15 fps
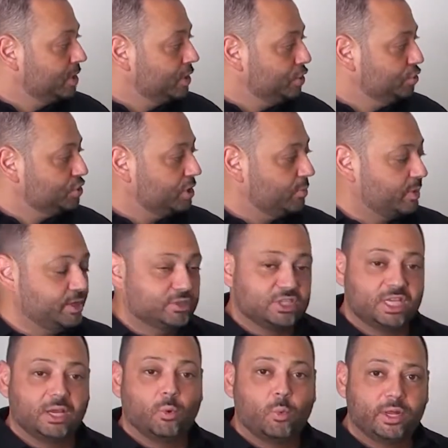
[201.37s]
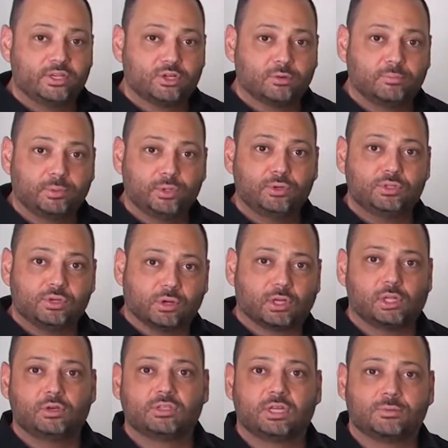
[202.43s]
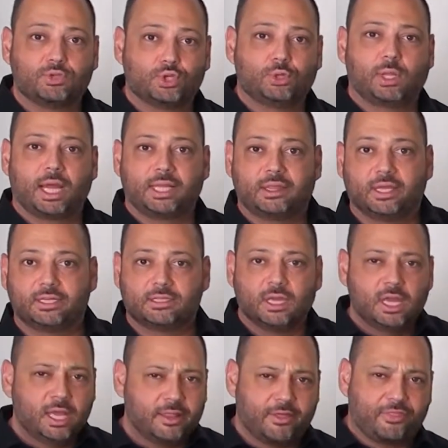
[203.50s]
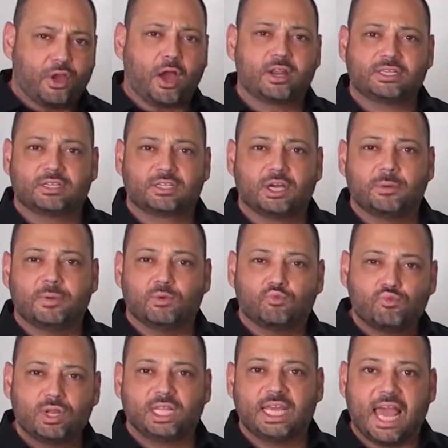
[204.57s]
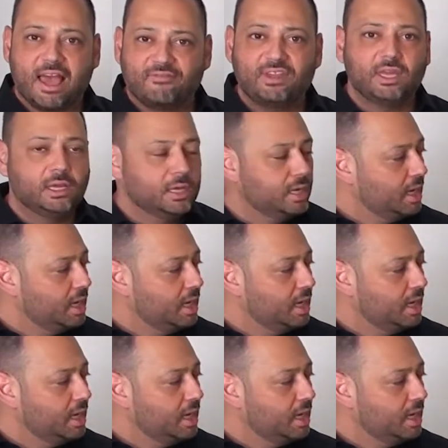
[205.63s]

Usually when you see a winter boot or a closed up shoe like this, the thought is it's going to be really heavy,